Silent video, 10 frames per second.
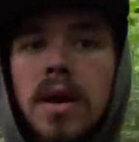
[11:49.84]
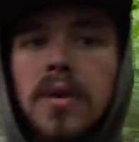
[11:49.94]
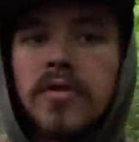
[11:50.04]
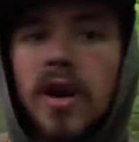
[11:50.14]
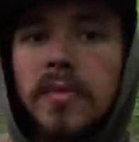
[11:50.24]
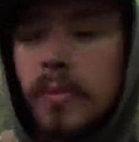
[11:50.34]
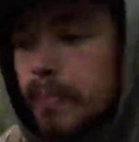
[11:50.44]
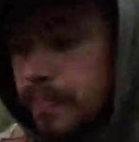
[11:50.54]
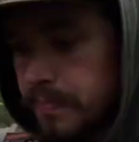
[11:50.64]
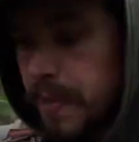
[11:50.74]
I've dropped
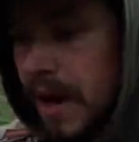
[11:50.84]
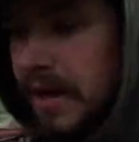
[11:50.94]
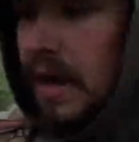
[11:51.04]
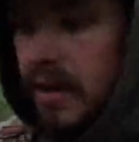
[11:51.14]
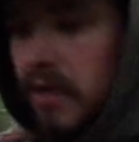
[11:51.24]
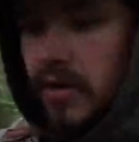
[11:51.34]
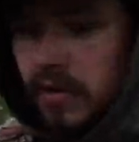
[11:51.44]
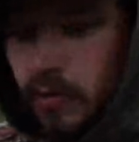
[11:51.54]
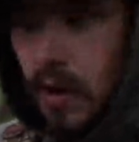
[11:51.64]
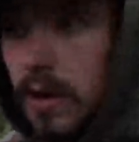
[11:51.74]
back down into the
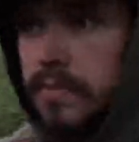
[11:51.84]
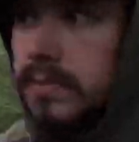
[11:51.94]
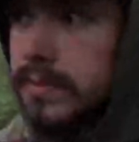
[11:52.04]
swamp.